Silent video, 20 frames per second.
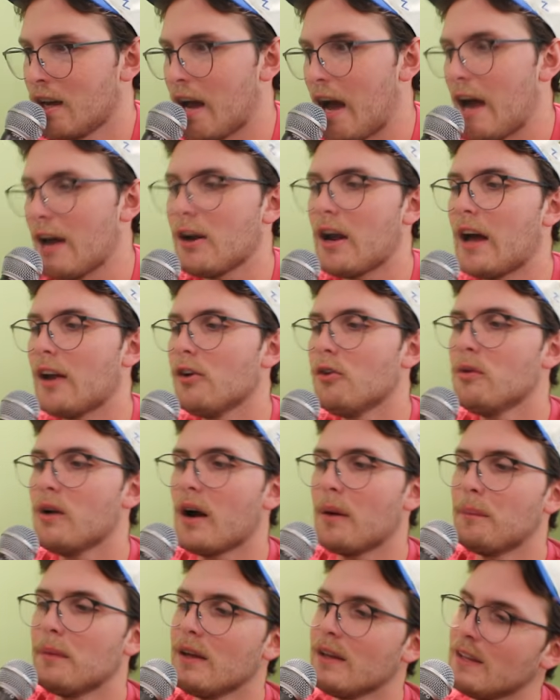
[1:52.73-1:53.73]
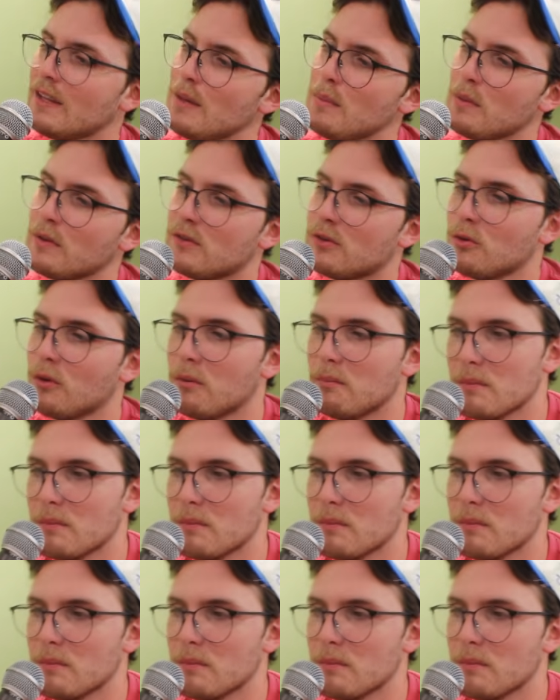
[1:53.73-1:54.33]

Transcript: I'm going to keep it to a